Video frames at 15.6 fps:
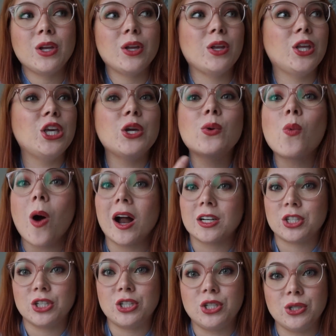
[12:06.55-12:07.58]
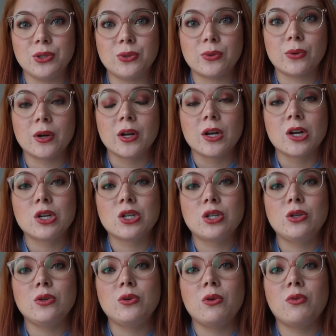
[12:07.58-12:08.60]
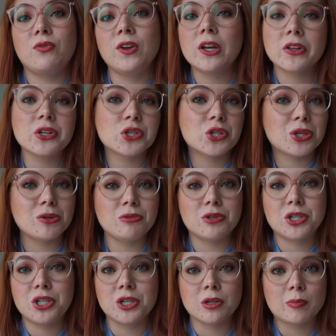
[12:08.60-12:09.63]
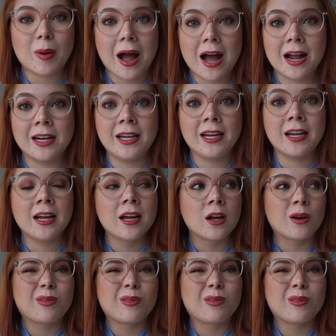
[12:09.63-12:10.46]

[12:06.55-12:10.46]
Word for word: you want to do to feel in tune to your body,